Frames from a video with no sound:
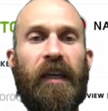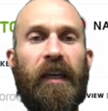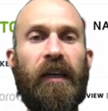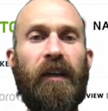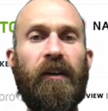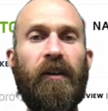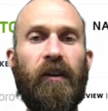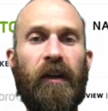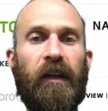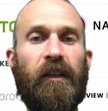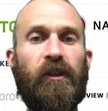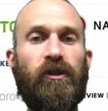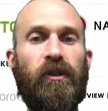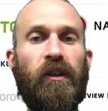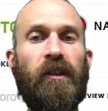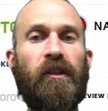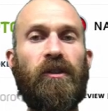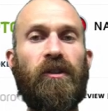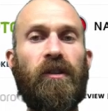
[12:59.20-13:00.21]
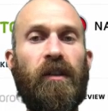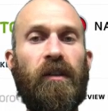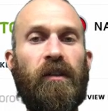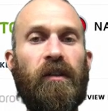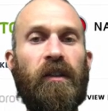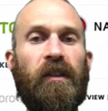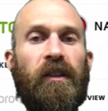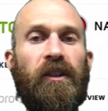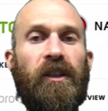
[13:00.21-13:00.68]
here exchange
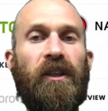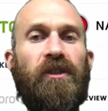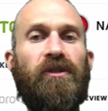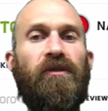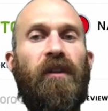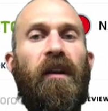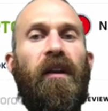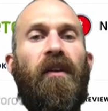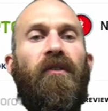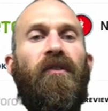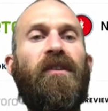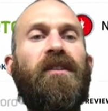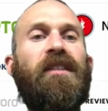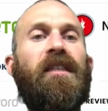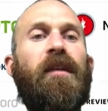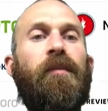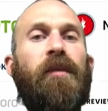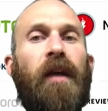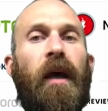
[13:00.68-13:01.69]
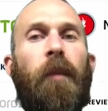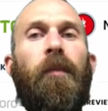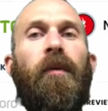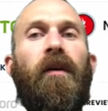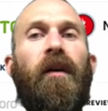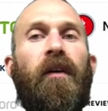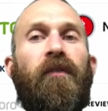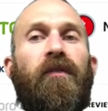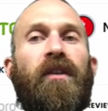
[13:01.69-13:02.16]
exchange traded fund
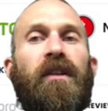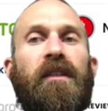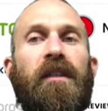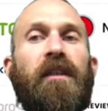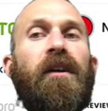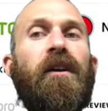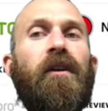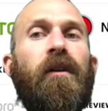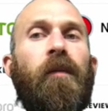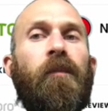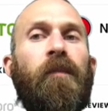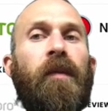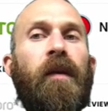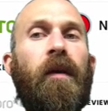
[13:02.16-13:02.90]
September of this year.